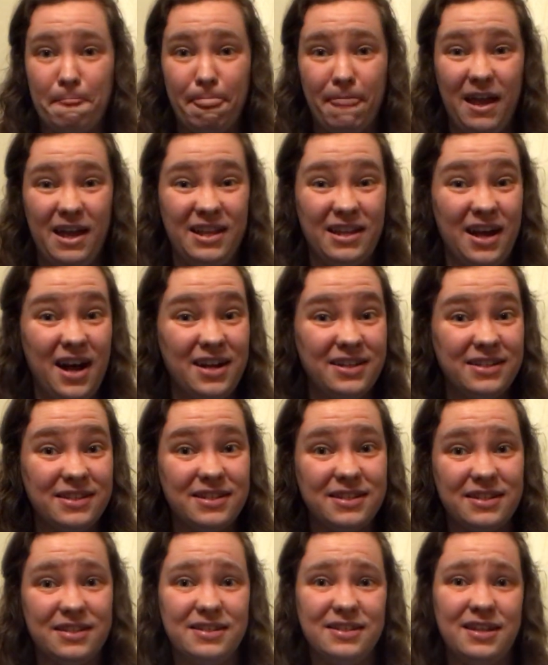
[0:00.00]
an
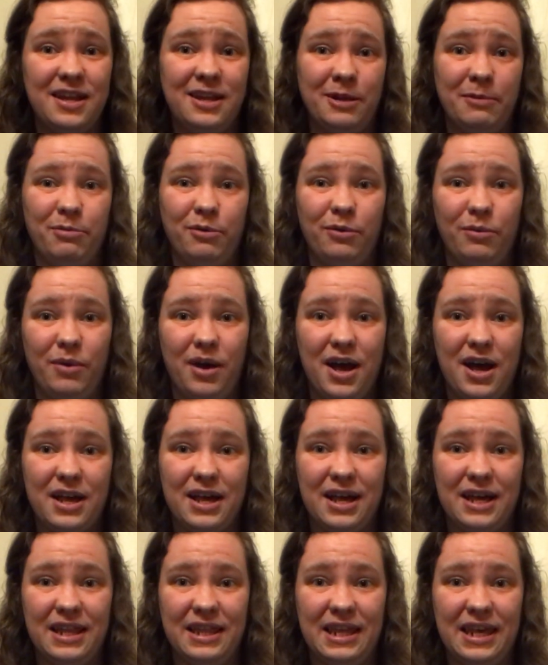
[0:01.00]
unsustainable work
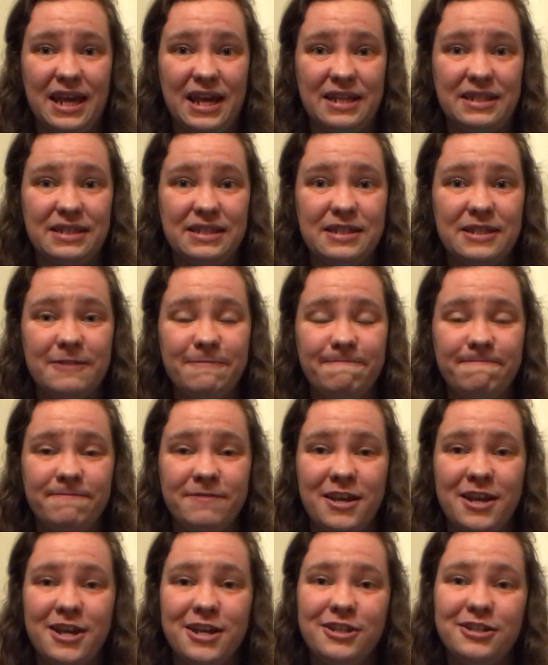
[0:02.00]
at the end.
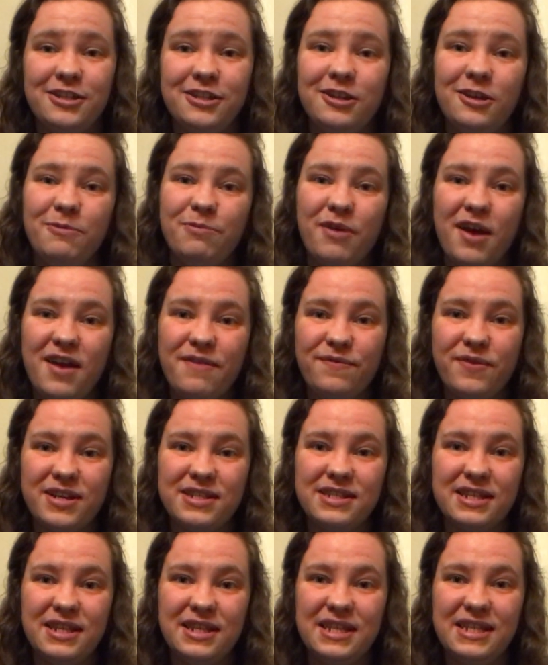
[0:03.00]
So do pray for us
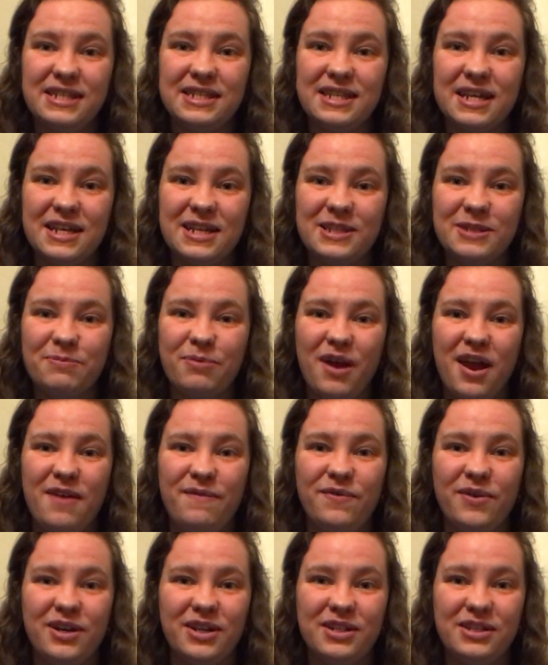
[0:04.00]
in these things, pray
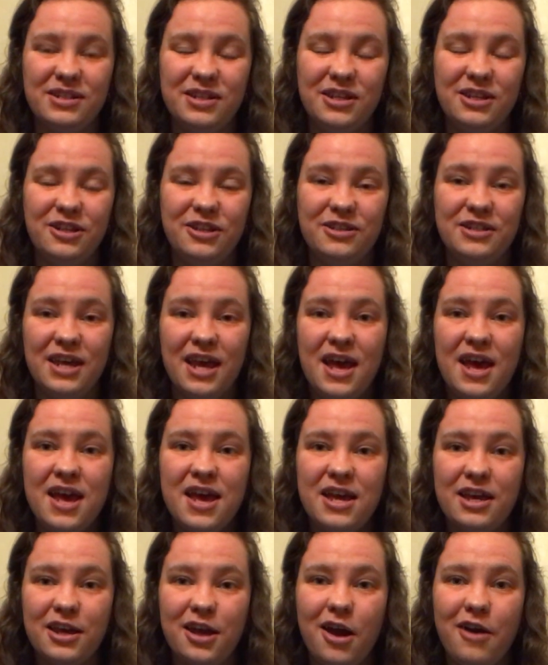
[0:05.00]
for continued
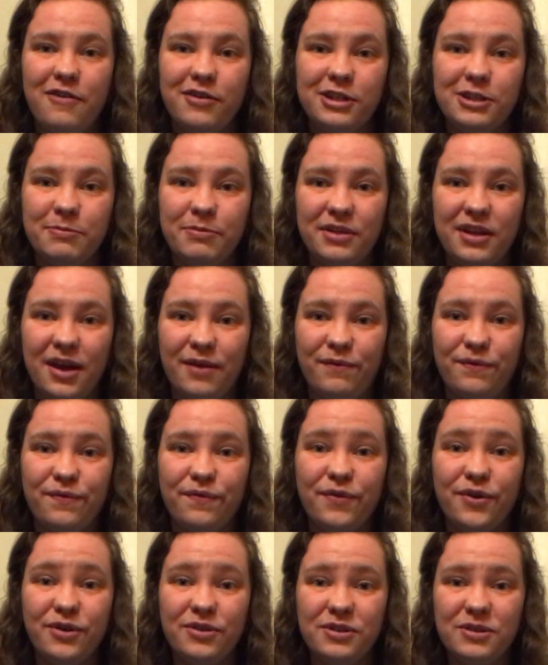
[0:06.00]
encouragement and
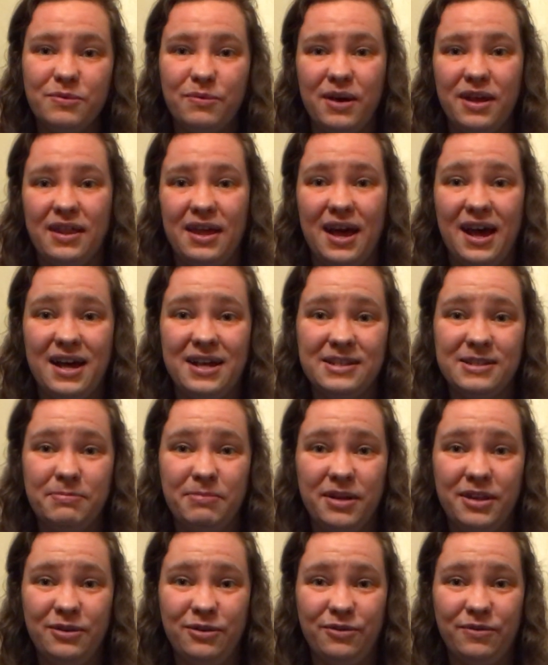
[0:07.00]
fruit where there has
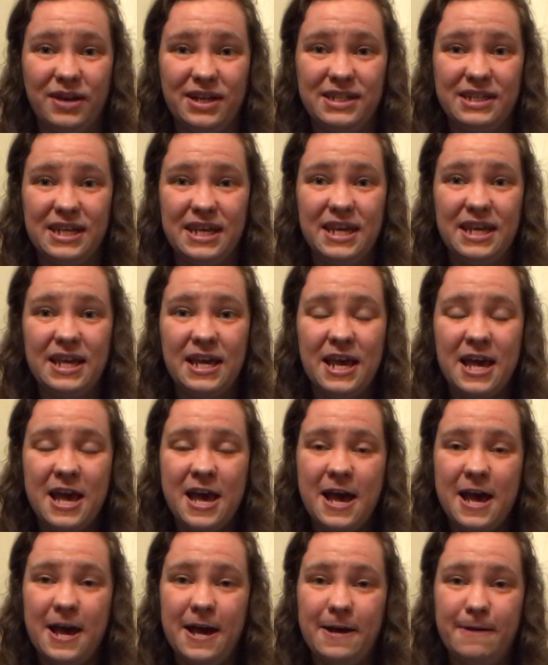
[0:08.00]
been already,
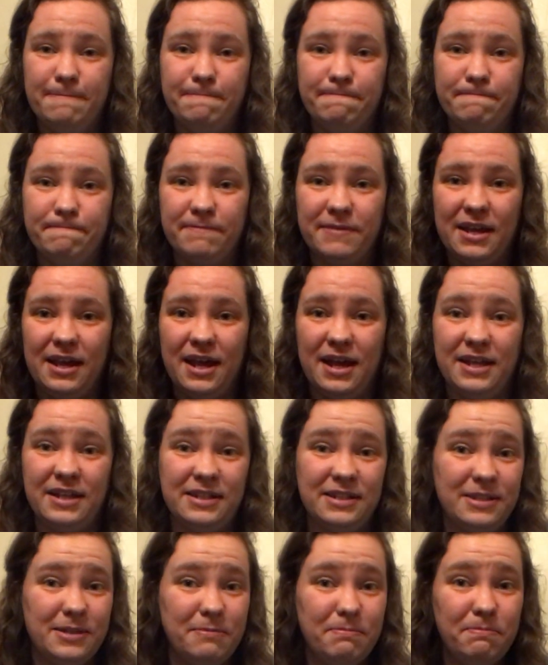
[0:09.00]

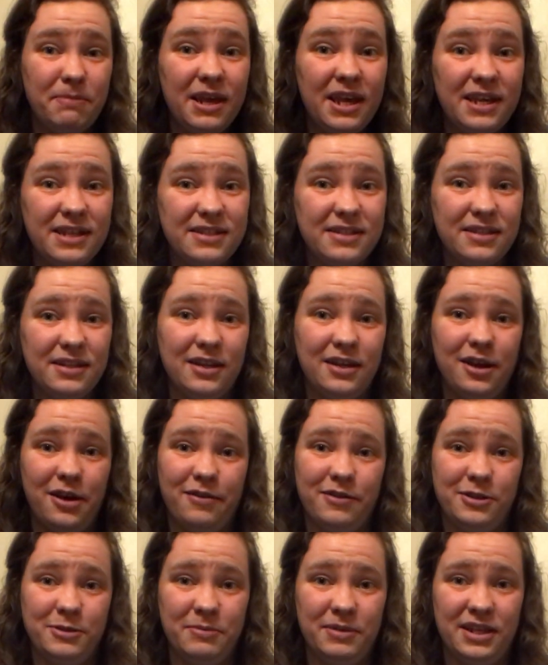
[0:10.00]
and peace and
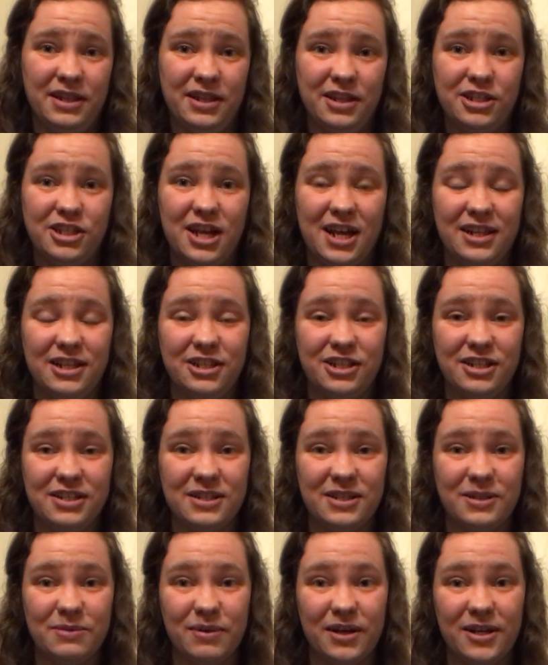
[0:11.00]
encouragement in the challenges
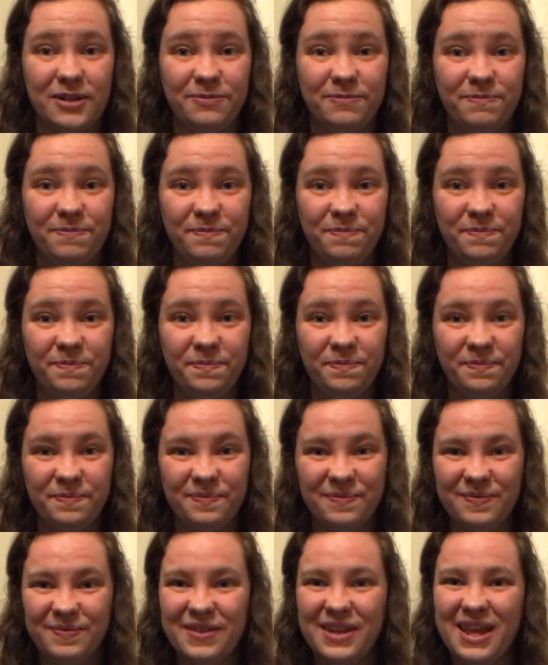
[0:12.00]
as well.
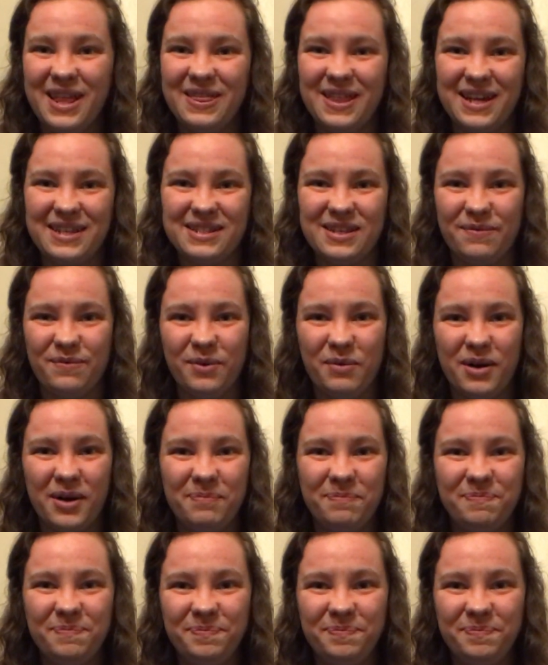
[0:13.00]
Thanks everyone.